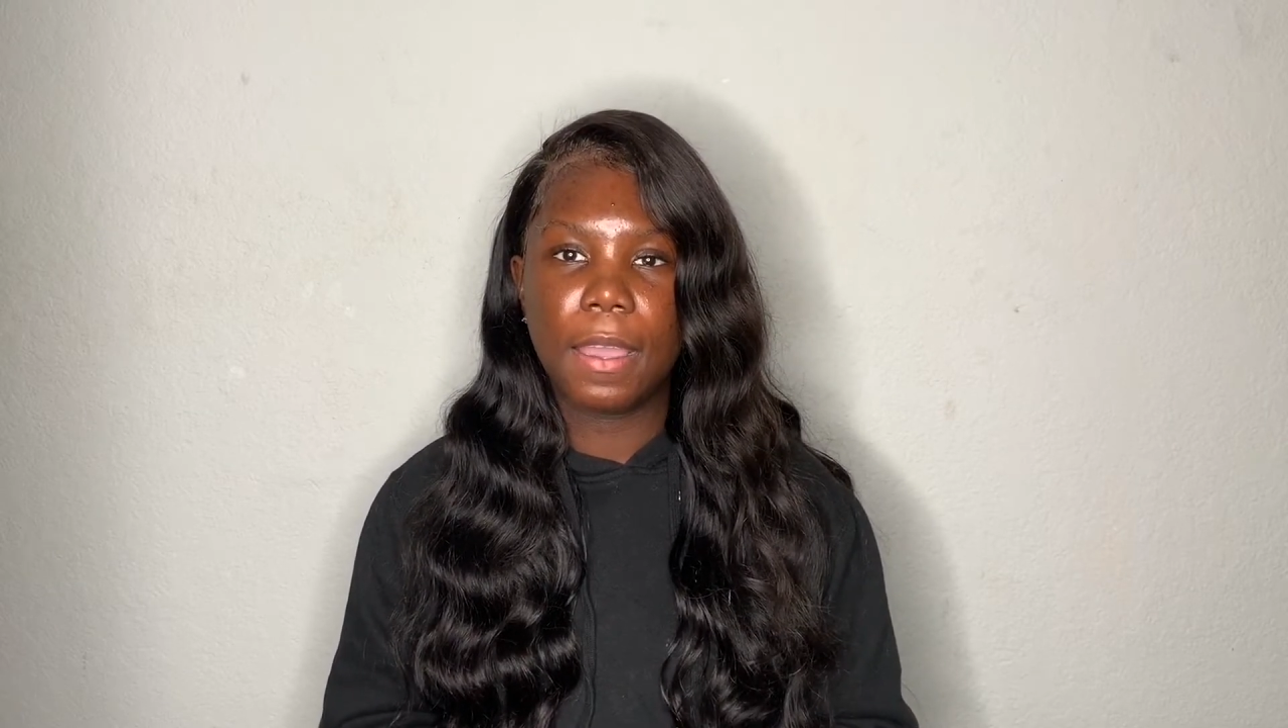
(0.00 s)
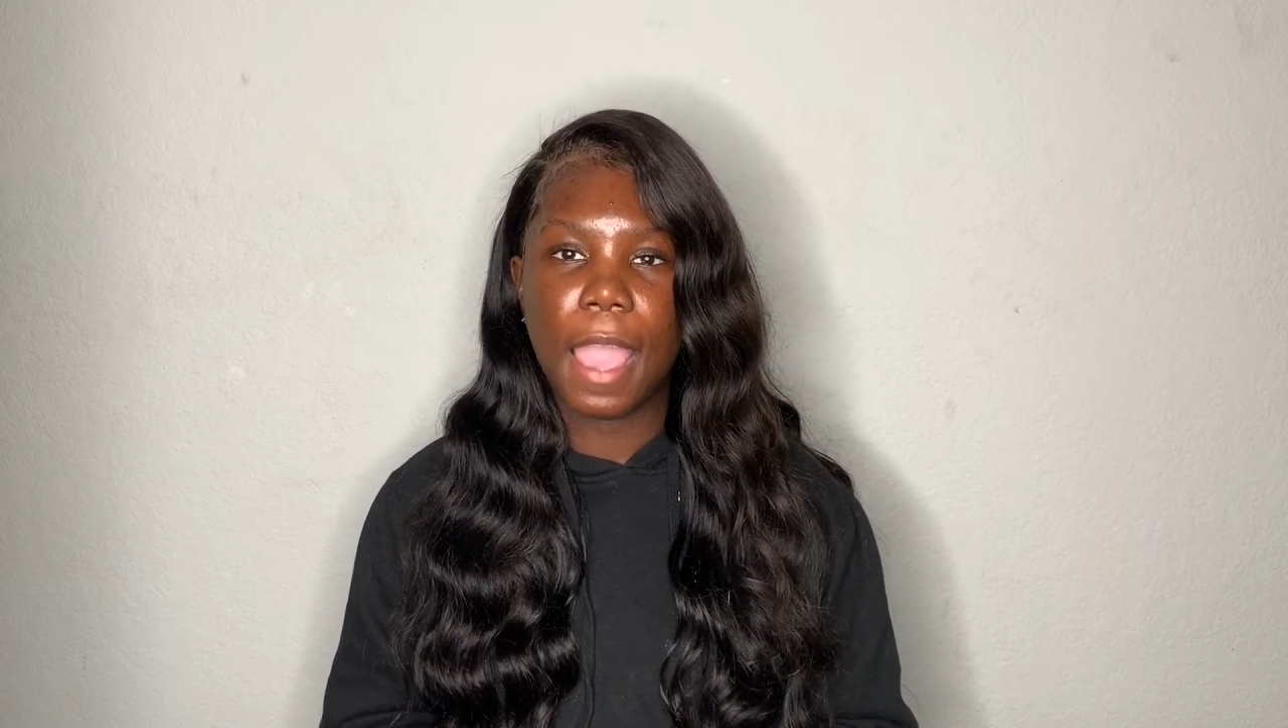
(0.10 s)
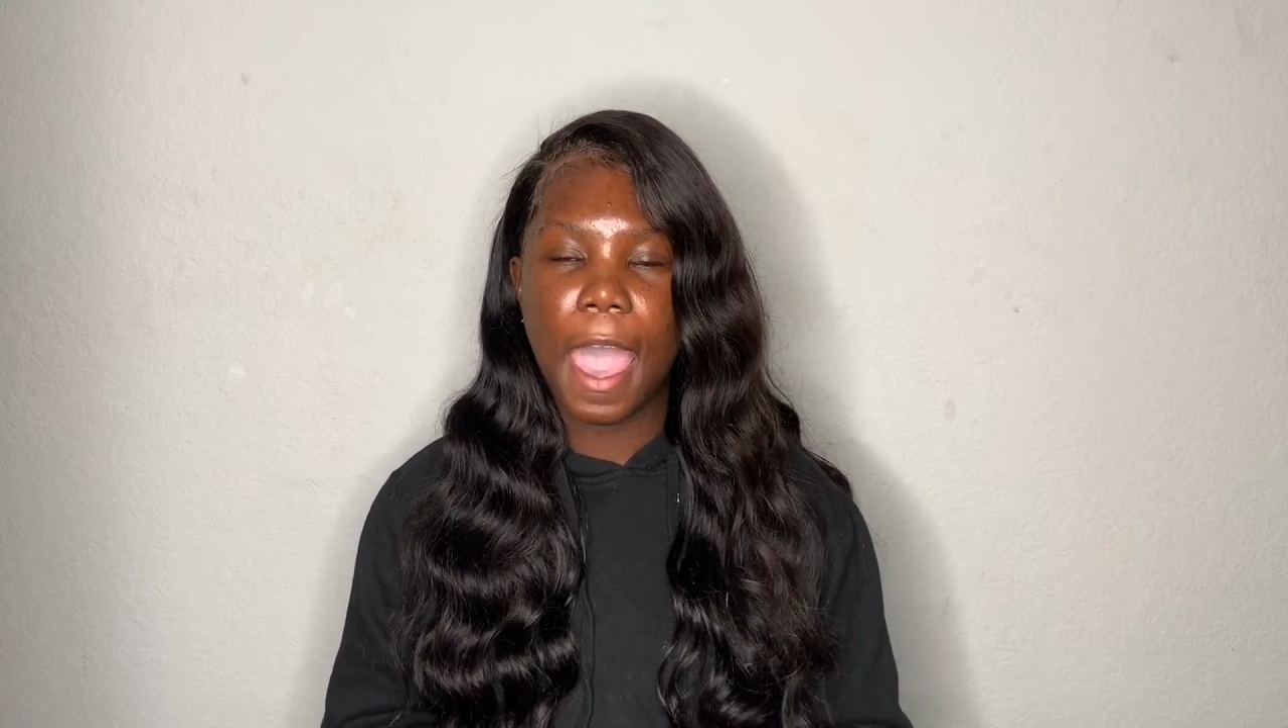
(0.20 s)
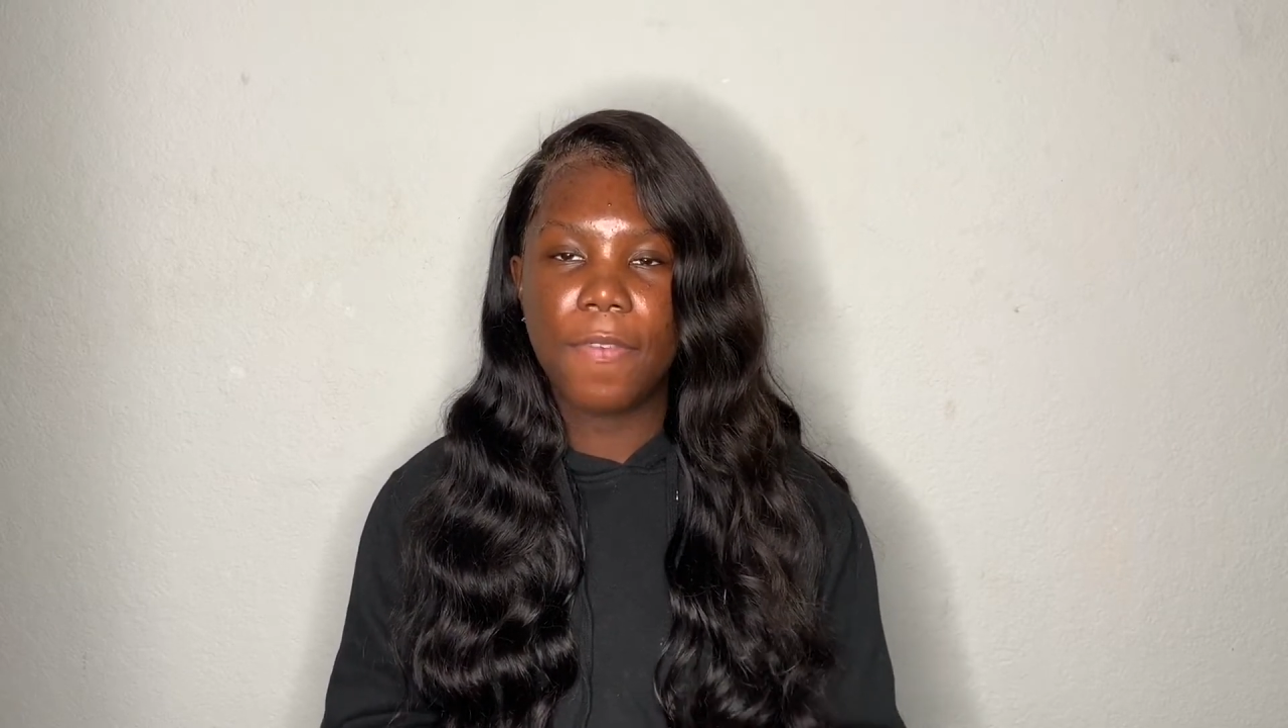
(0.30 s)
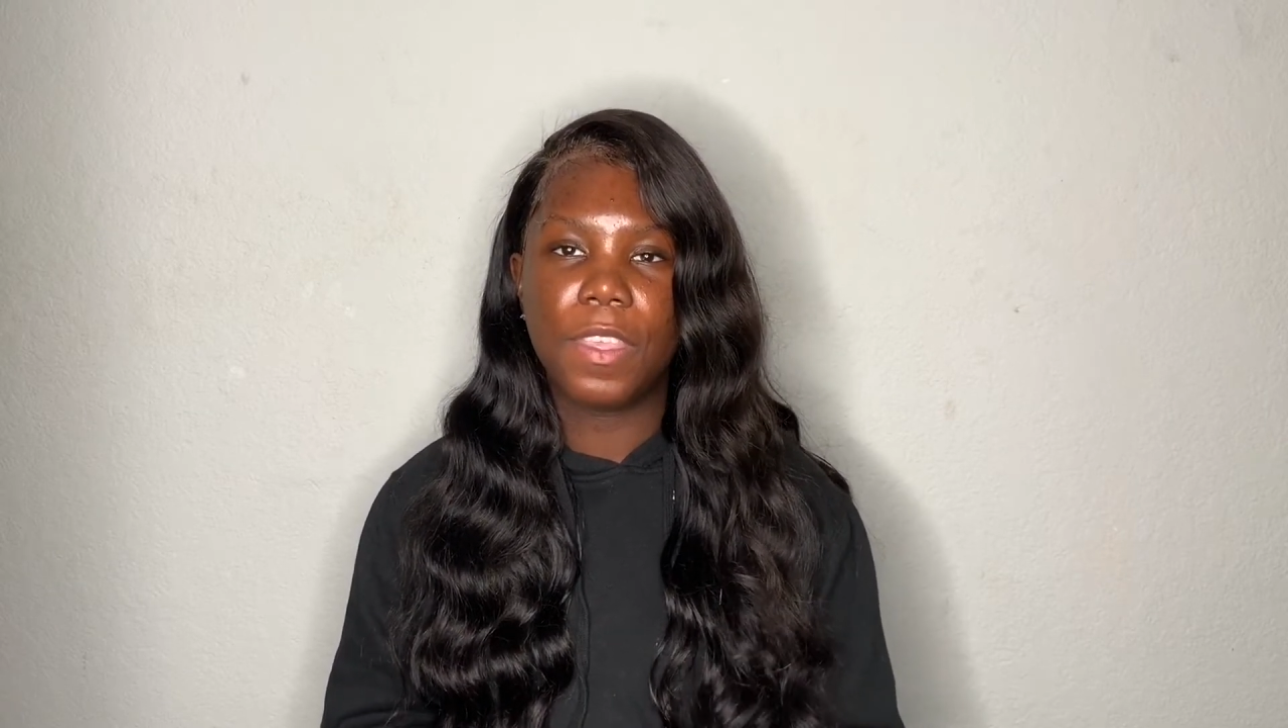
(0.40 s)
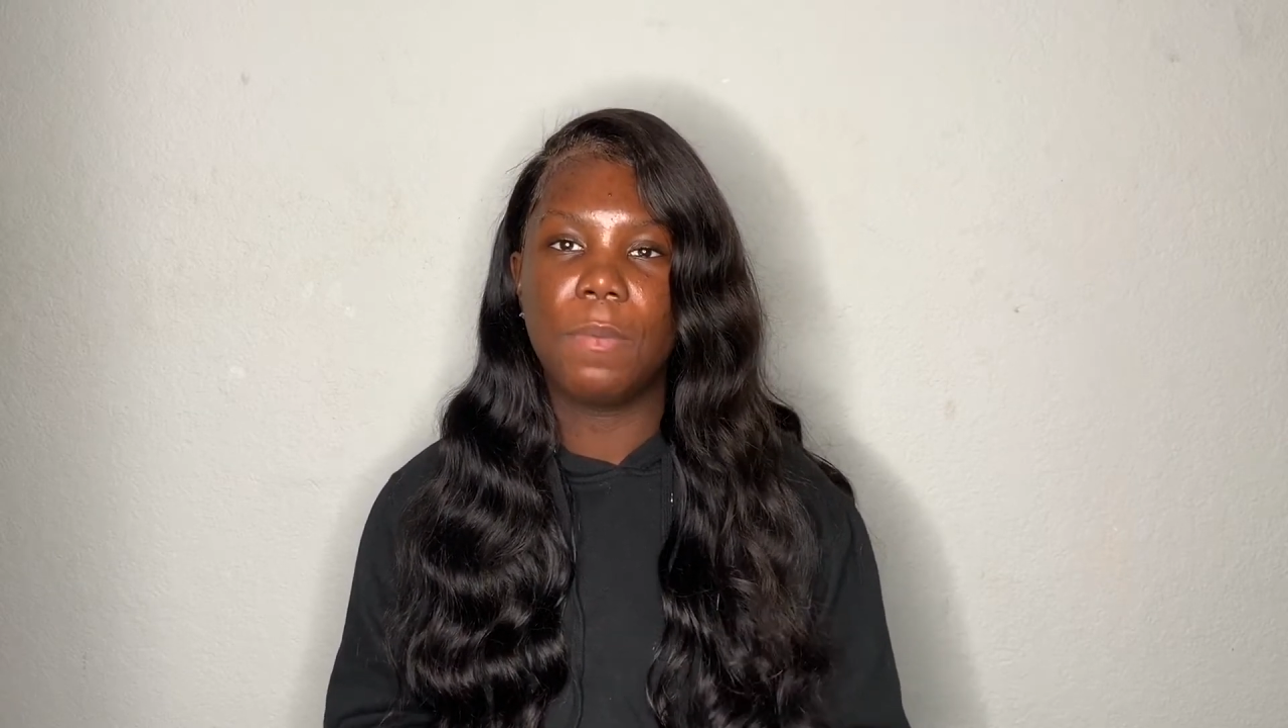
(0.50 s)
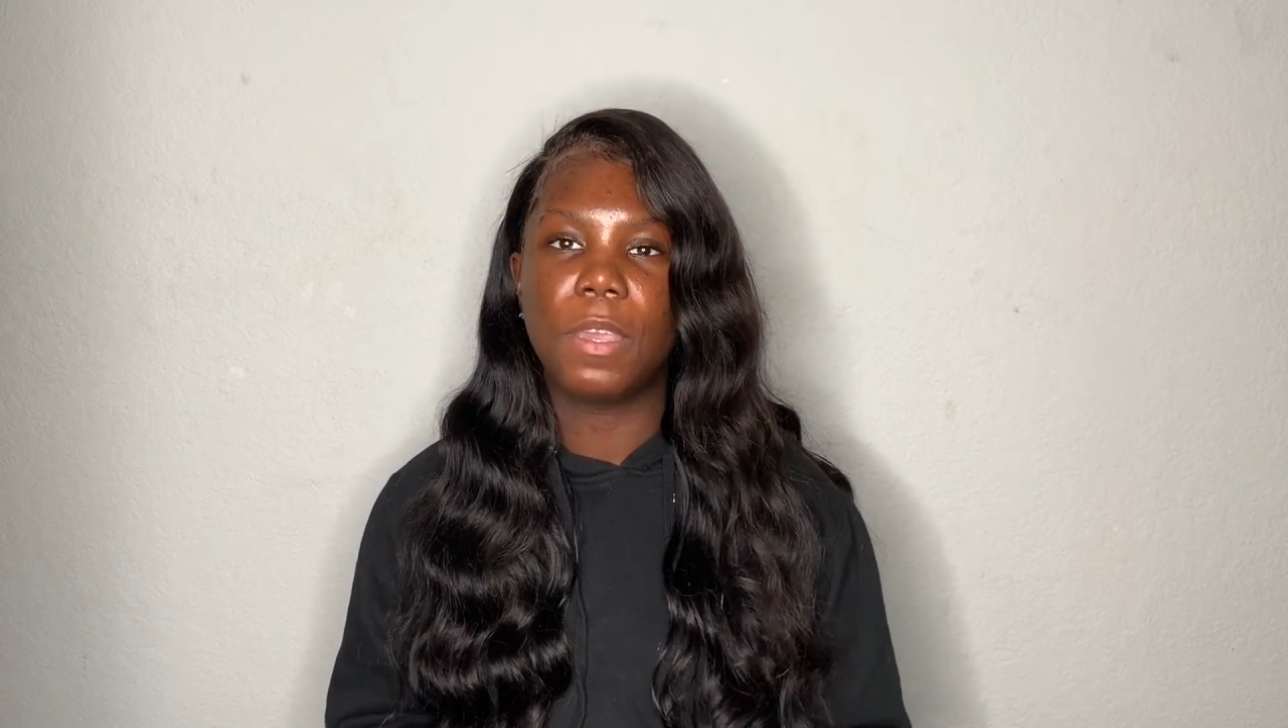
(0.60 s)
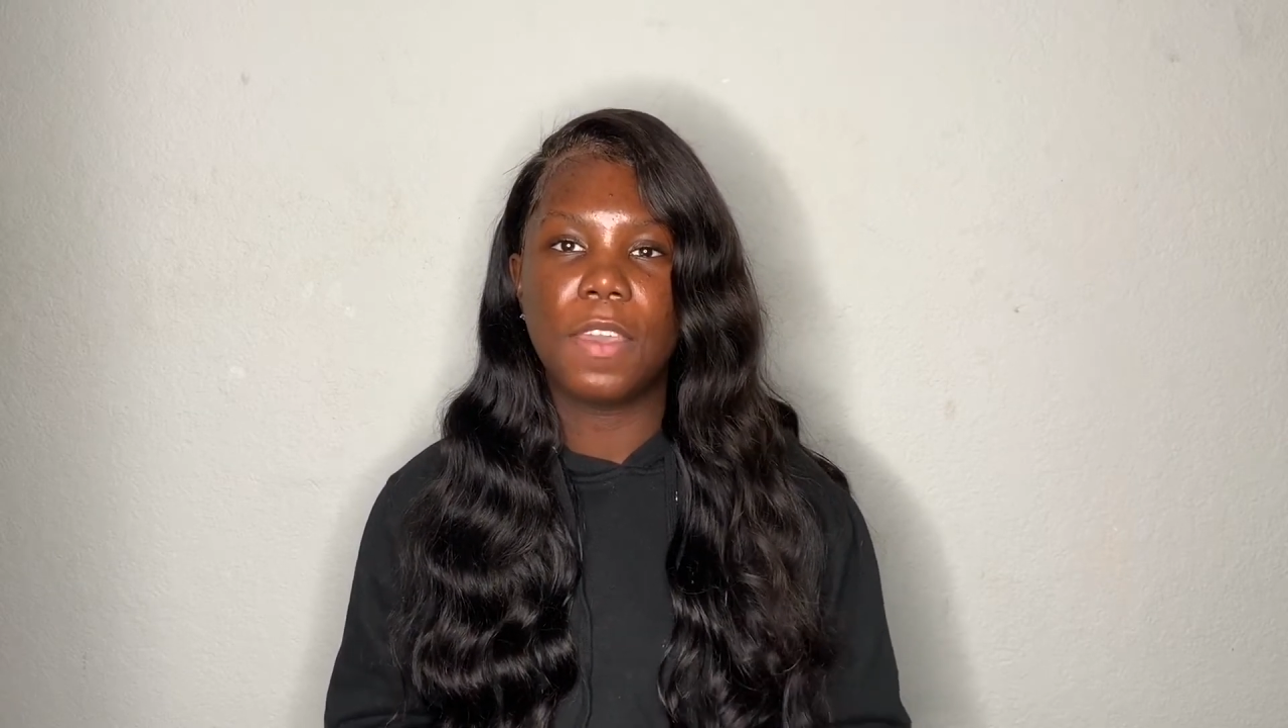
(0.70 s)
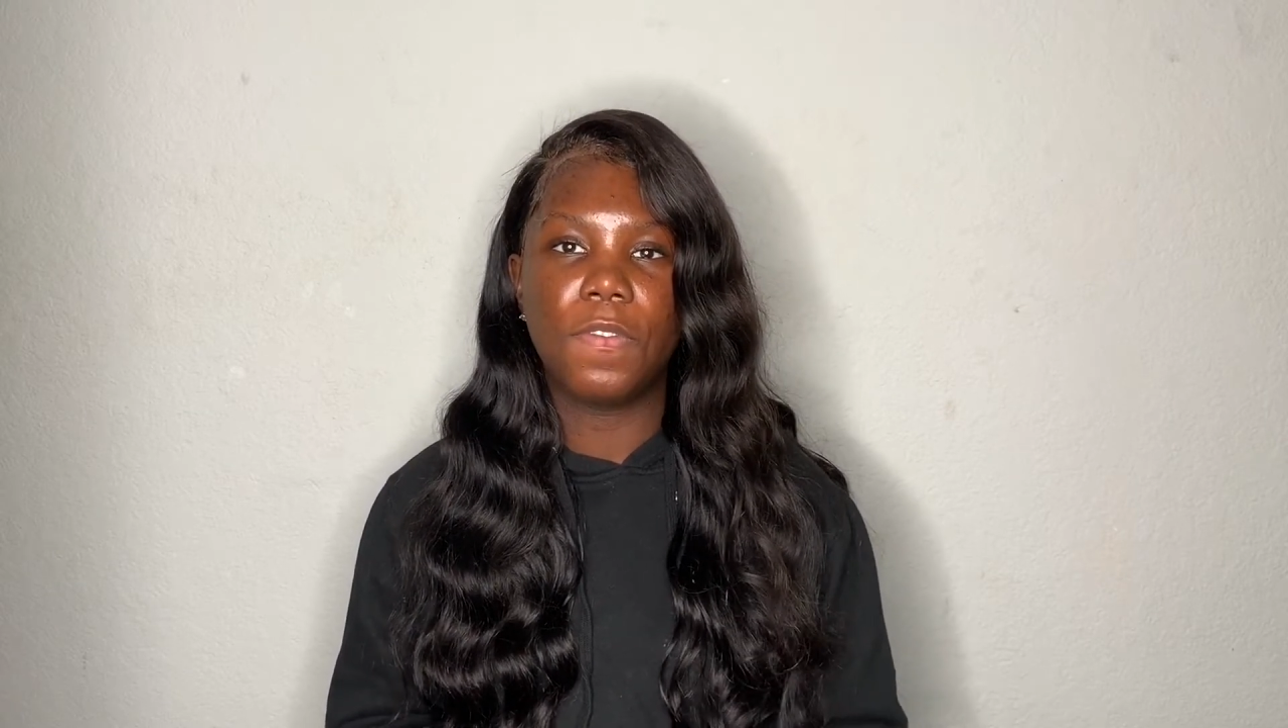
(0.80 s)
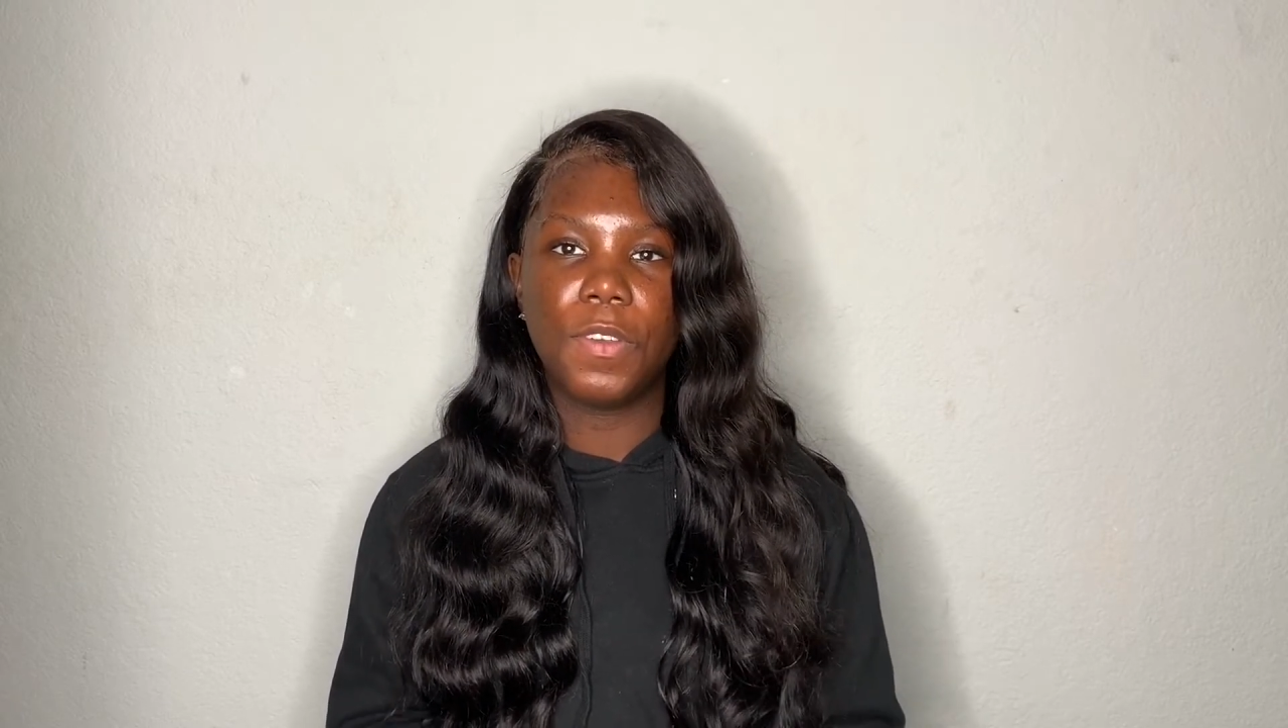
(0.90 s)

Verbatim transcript: have them give